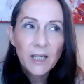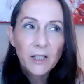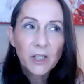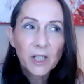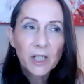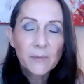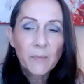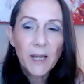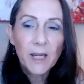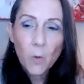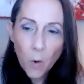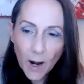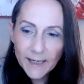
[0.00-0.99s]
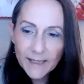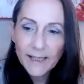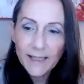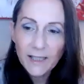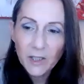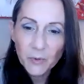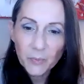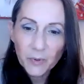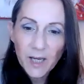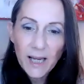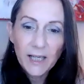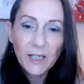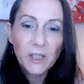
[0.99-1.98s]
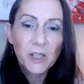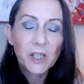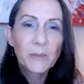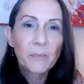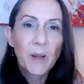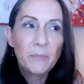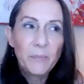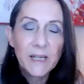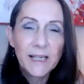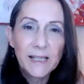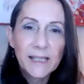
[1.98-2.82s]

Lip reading: just by quietening your brain, just by being